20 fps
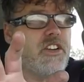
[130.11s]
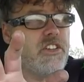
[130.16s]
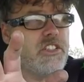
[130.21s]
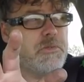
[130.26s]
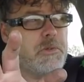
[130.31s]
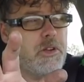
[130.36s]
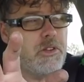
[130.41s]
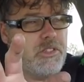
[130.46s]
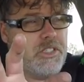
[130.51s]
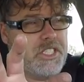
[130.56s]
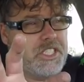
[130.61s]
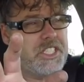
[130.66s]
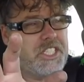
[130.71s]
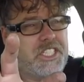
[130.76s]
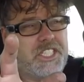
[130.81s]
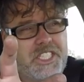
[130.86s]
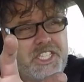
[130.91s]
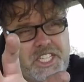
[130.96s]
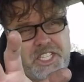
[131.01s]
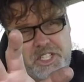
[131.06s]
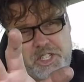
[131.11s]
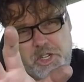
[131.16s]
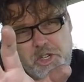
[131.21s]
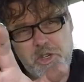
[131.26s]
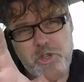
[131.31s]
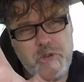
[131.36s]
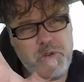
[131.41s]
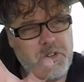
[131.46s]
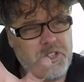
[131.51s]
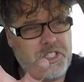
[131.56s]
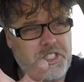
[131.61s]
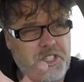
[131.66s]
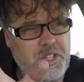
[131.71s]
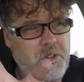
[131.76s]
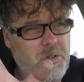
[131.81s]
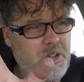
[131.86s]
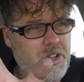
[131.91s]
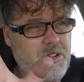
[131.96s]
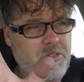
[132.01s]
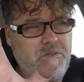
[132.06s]
It was about 62 or
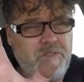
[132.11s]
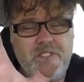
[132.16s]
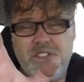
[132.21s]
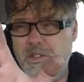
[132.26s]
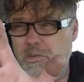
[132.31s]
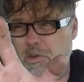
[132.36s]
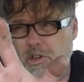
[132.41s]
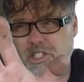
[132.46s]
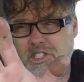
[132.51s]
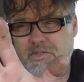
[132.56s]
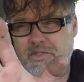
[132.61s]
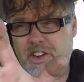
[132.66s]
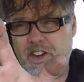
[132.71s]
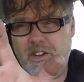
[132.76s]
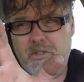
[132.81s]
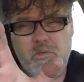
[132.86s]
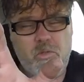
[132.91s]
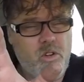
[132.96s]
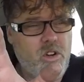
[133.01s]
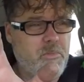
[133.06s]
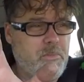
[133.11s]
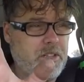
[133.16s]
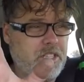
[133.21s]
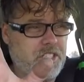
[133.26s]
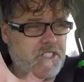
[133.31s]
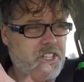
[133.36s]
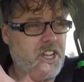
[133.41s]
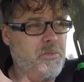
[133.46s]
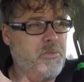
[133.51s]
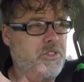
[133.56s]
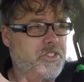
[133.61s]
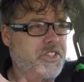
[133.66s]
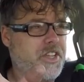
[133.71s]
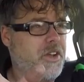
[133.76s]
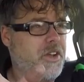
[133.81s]
so out. It wasn't very warm, but the sun was